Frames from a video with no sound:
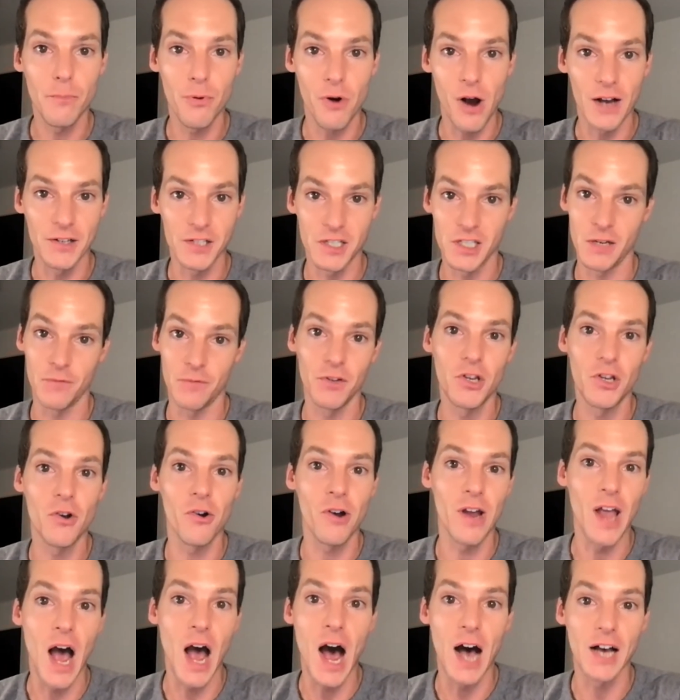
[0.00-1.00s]
process of
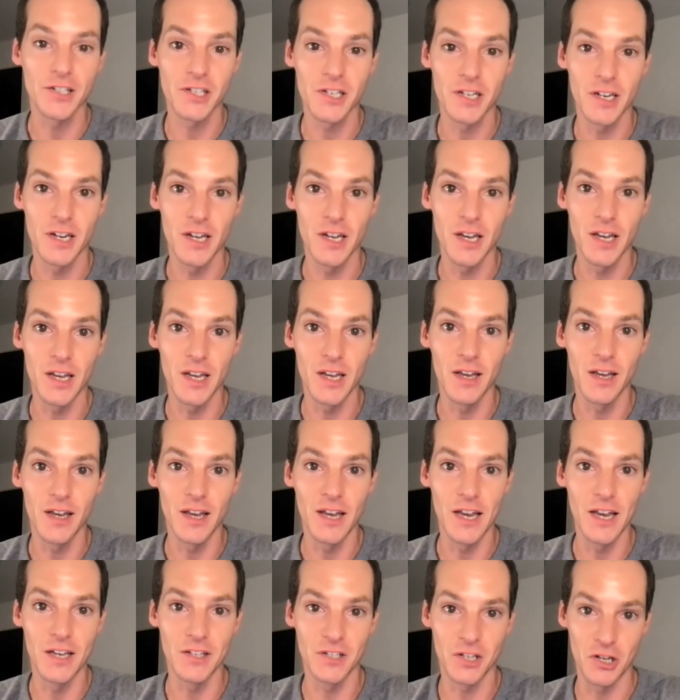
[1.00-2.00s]
curiosity
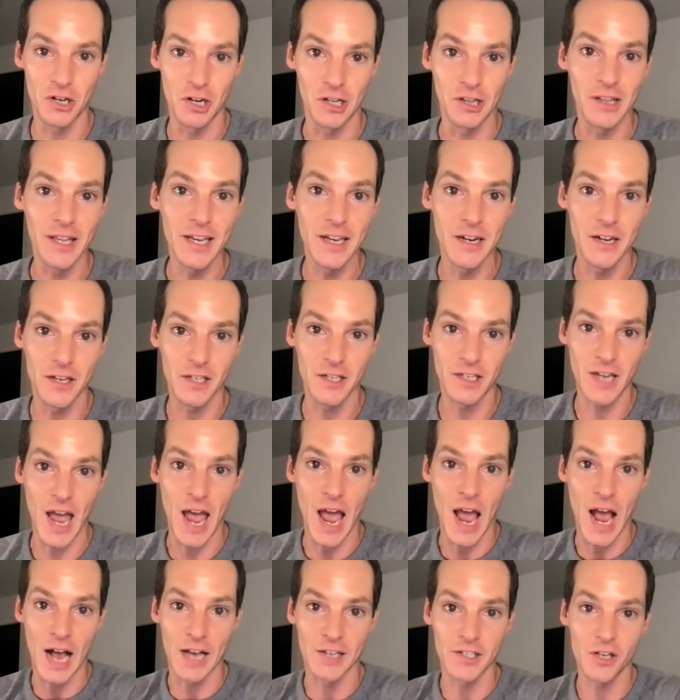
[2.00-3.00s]
is going to lead us
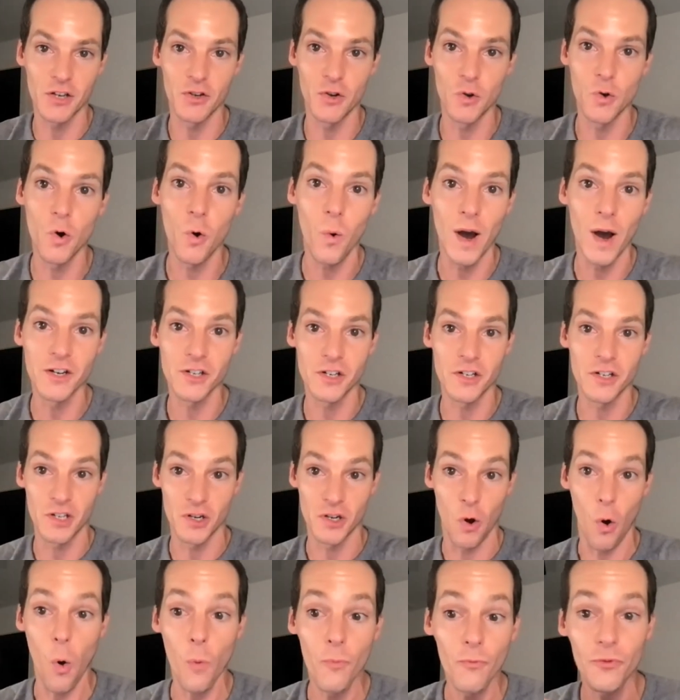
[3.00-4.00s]
to ask new questions
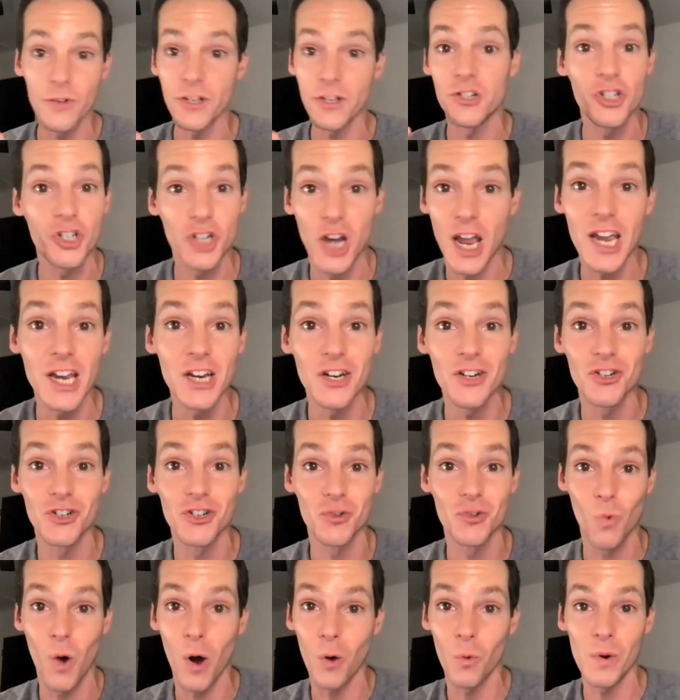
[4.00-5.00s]
and hopefully
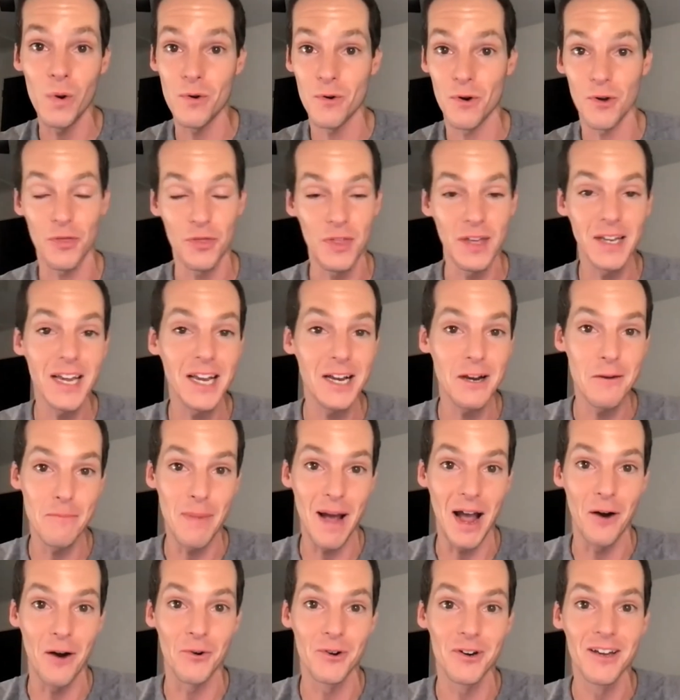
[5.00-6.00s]
change what we were thinking
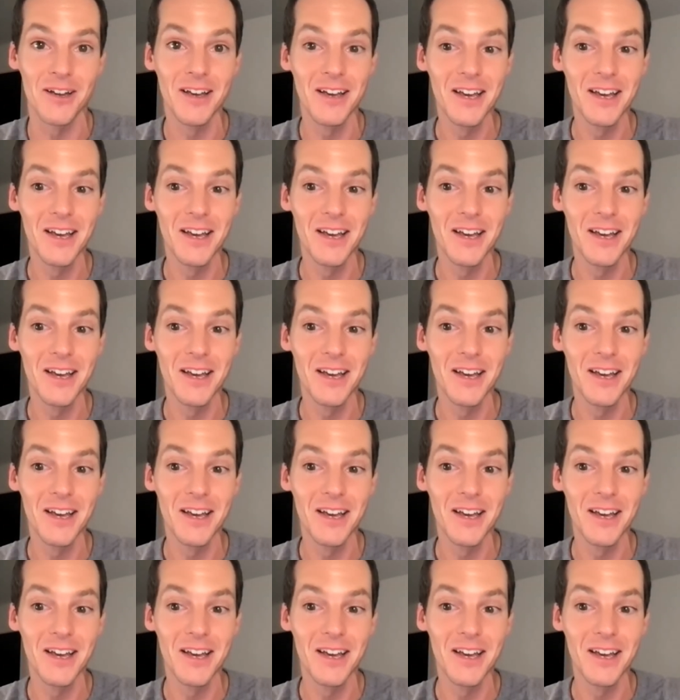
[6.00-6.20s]
about